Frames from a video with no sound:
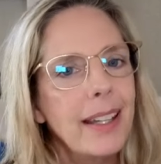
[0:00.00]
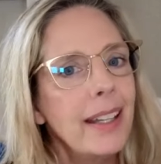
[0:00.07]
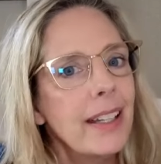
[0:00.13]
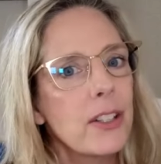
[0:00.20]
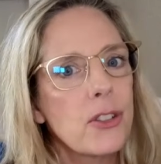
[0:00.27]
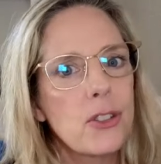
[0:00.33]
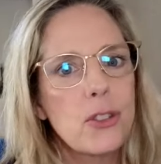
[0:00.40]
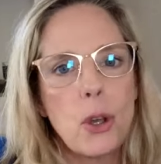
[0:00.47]
It
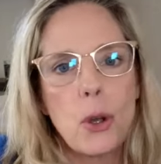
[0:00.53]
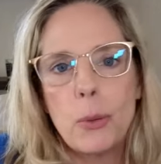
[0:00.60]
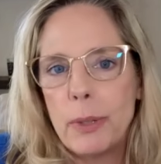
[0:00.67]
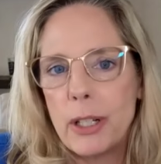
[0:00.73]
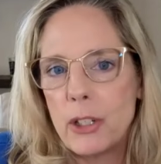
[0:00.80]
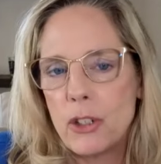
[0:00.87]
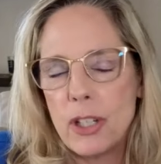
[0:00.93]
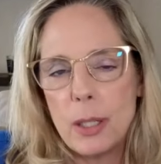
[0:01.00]
is so
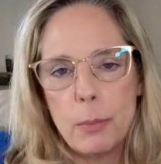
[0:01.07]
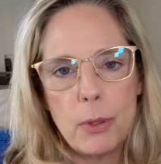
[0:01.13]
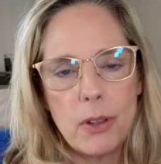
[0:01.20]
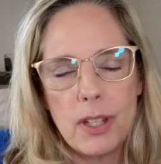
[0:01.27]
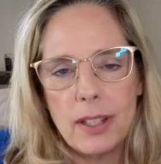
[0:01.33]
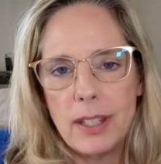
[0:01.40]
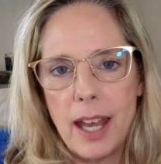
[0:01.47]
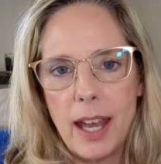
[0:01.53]
much
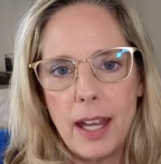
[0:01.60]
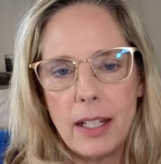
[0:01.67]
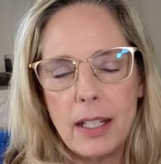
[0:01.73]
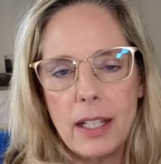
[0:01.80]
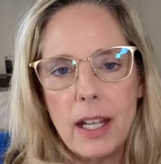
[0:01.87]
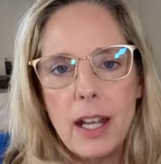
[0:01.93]
deeper than that.